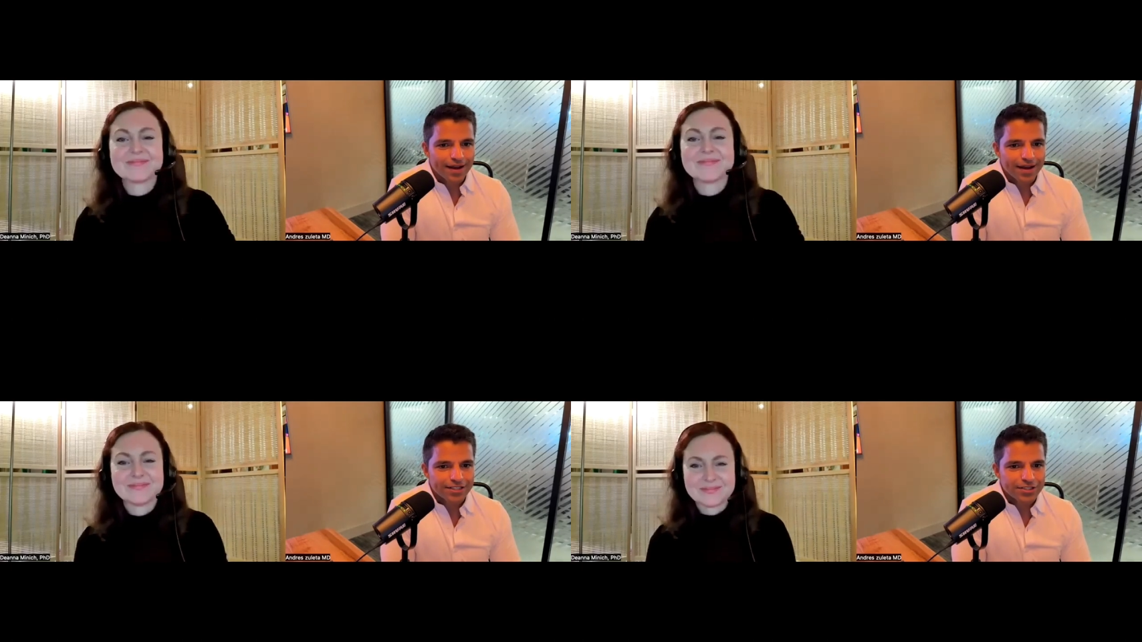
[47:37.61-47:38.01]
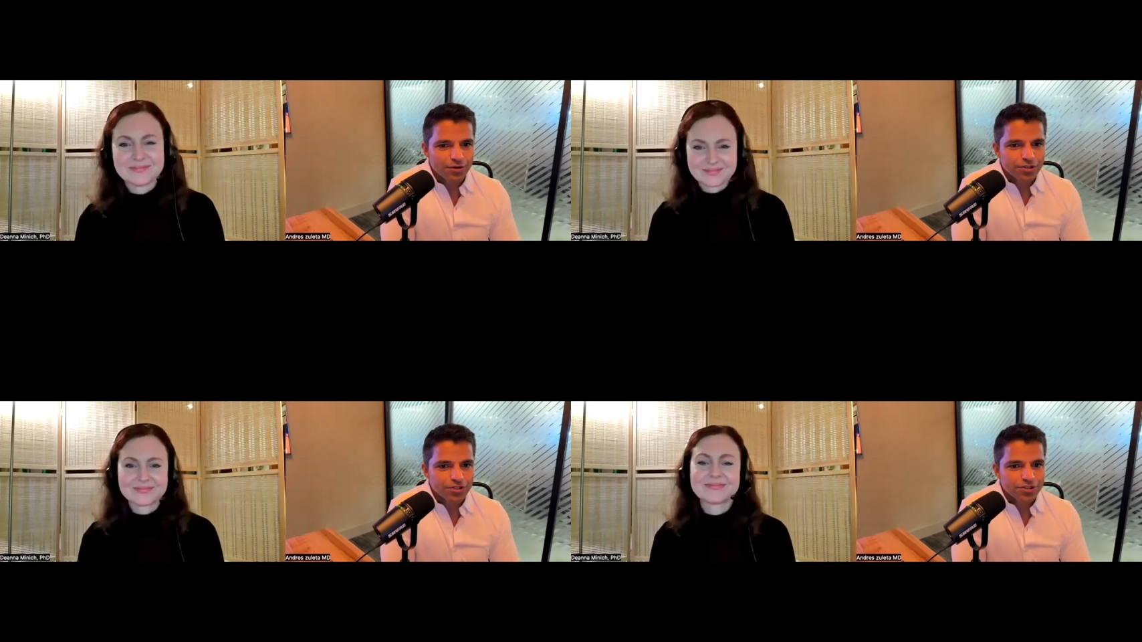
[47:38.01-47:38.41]
Speaker 1: So, uh, and
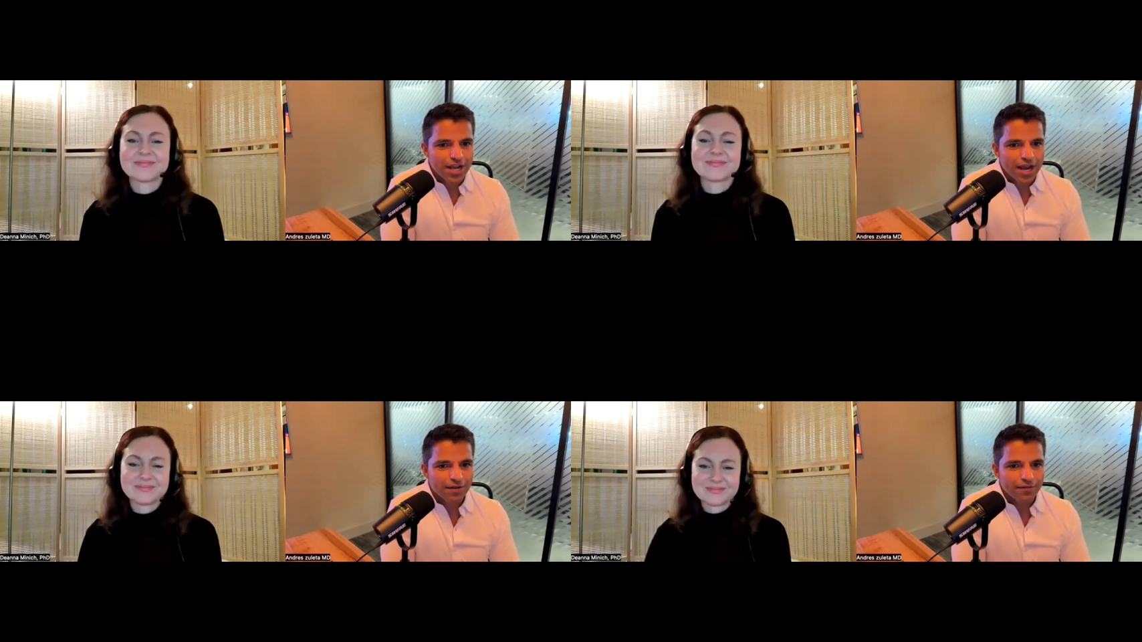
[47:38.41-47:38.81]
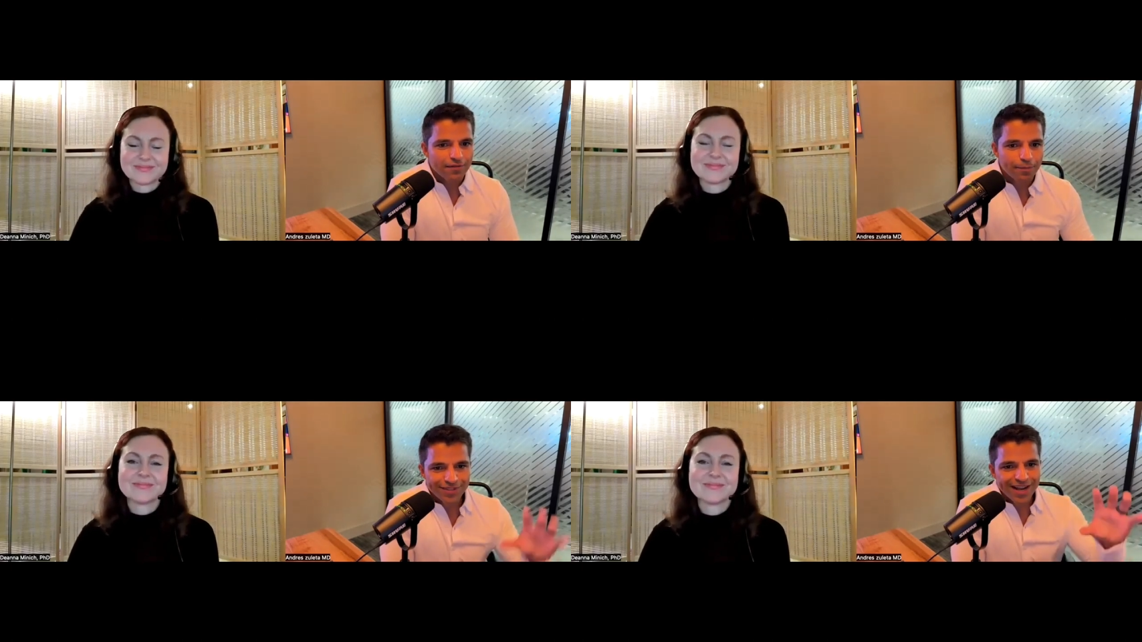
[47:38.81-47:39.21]
so it just kind
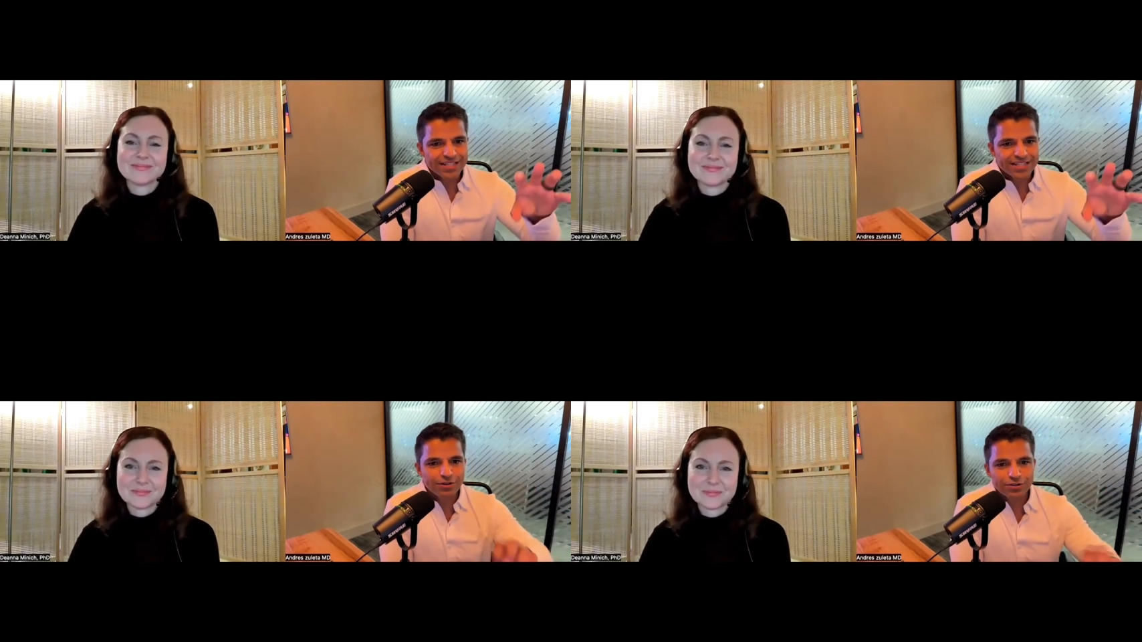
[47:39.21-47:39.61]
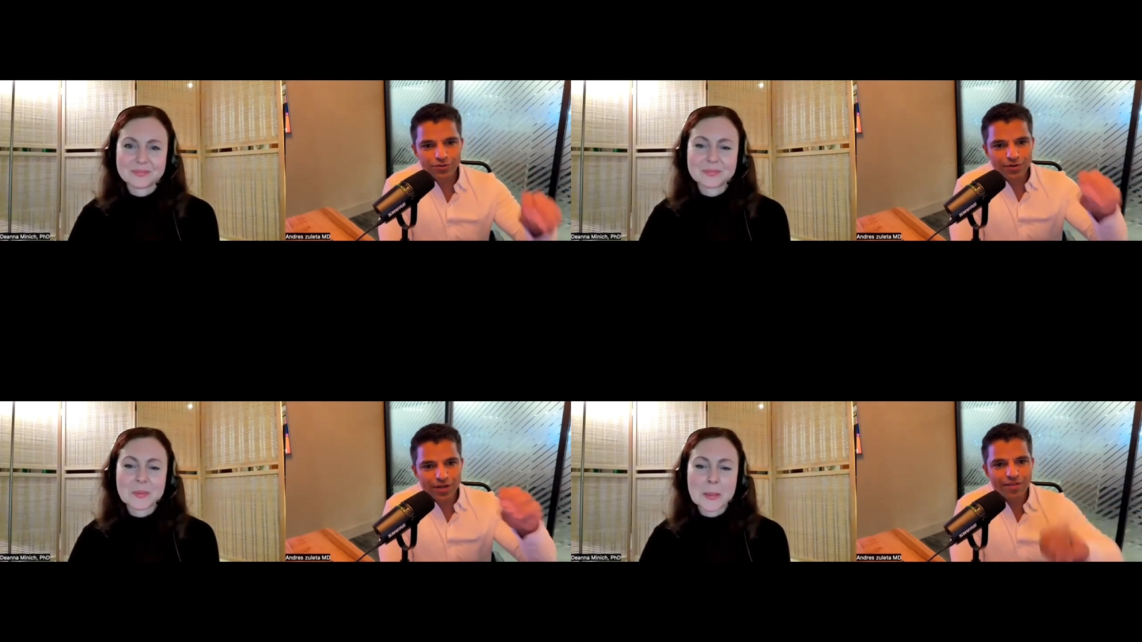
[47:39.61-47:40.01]
of ties it all
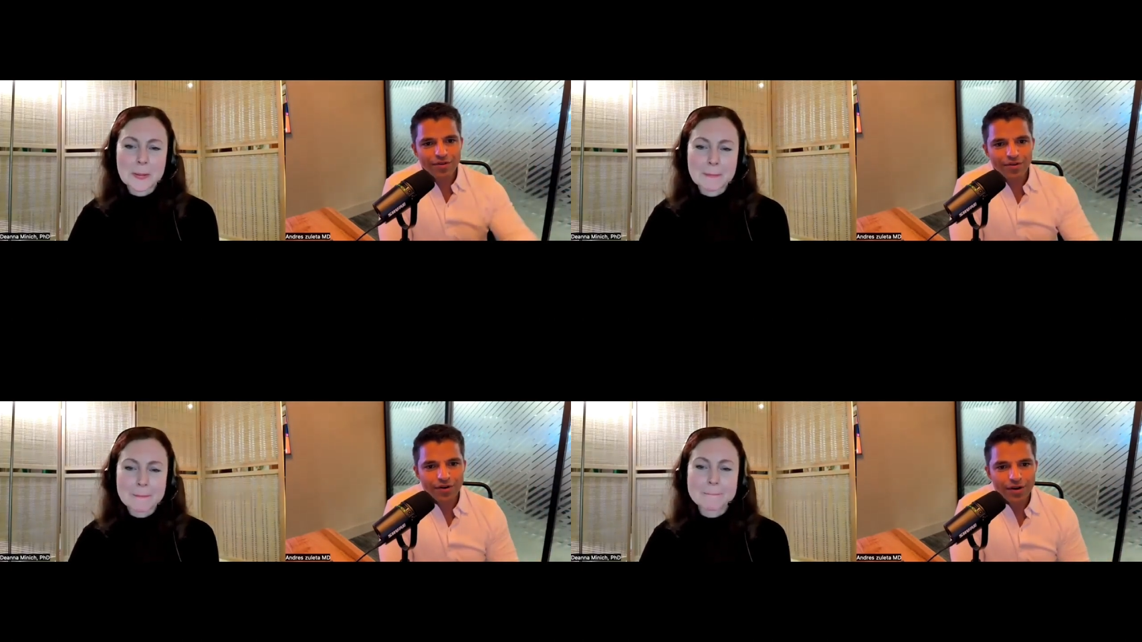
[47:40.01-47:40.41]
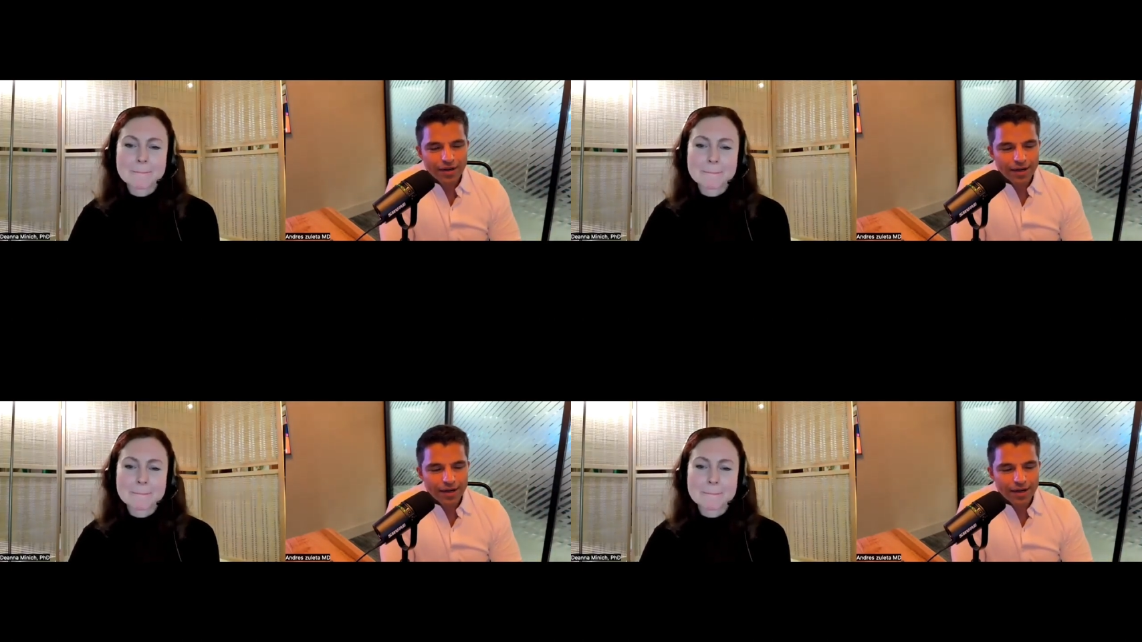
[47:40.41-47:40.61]
together.